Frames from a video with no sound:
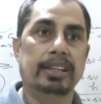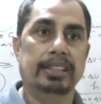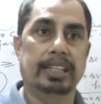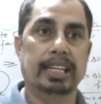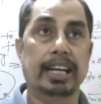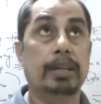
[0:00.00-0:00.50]

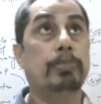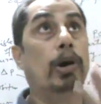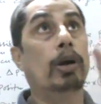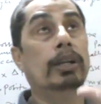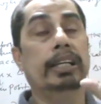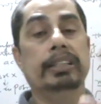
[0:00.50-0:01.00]
cricket
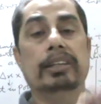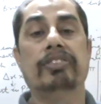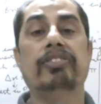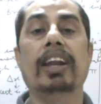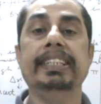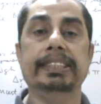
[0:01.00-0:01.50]
ball in the
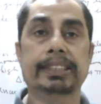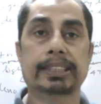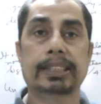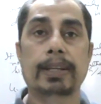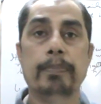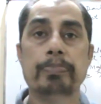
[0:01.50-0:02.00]

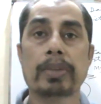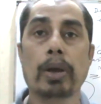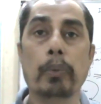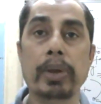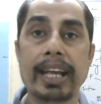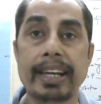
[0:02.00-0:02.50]
flight,
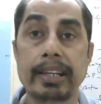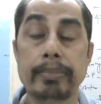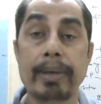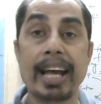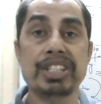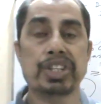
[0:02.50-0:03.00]
we can
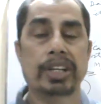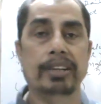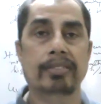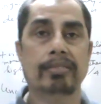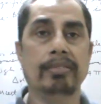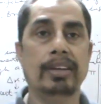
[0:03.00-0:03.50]
imagine